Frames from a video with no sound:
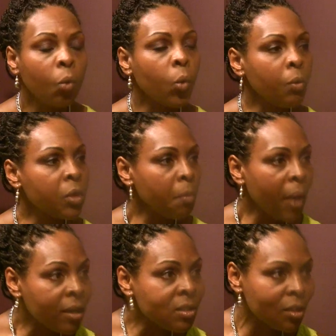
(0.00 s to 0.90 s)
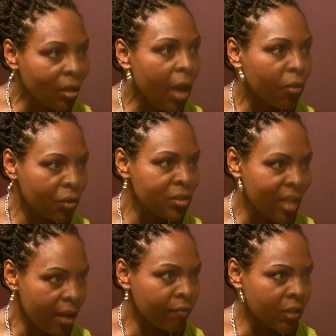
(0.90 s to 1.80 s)
were the best at the health and
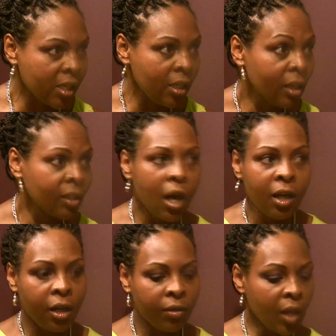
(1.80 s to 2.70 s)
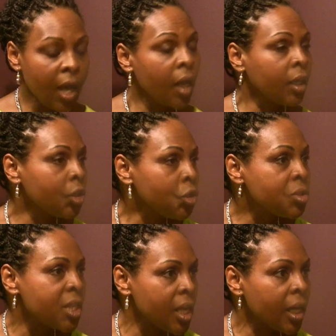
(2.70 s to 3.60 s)
safety that I learnt there, and I
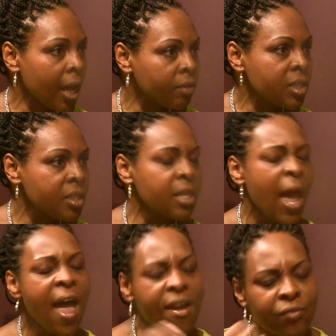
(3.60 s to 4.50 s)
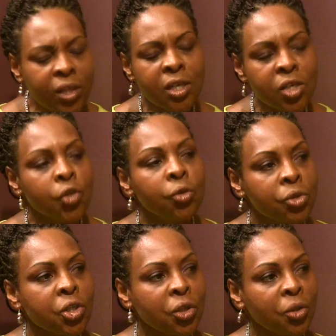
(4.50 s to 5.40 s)
used the accounting. So everything you
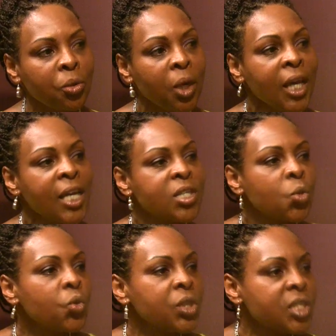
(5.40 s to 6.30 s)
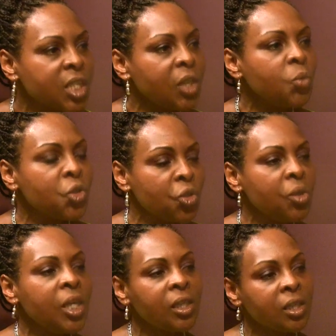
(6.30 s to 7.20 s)
do is all the skills you
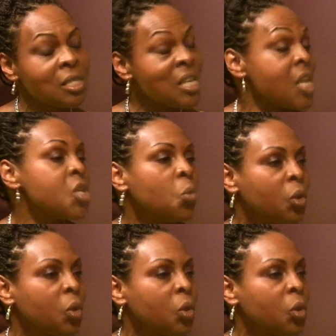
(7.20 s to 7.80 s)
need to take you on